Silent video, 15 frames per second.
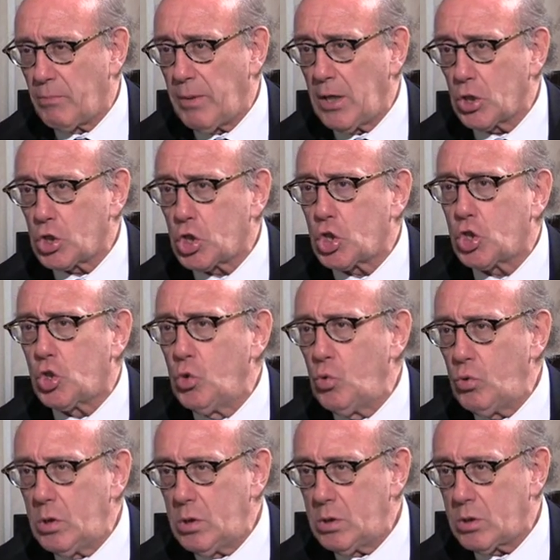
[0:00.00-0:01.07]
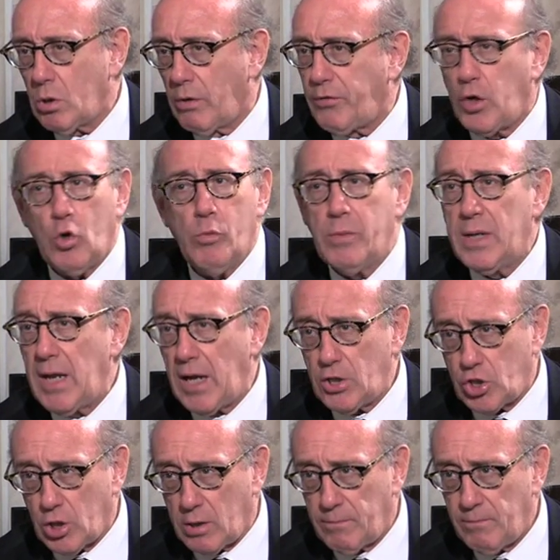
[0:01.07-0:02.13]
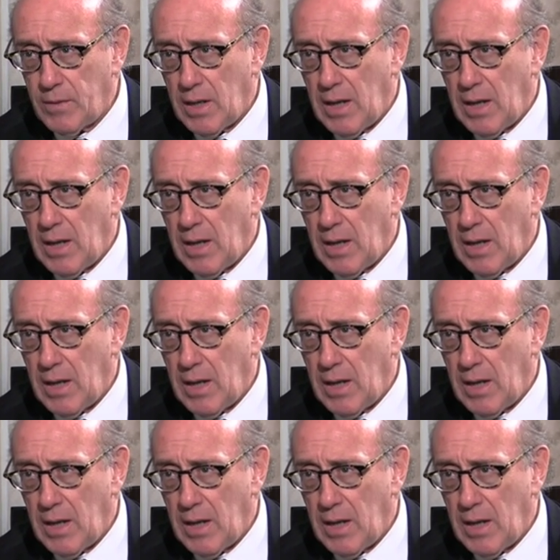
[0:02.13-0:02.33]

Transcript: to be a student of human nature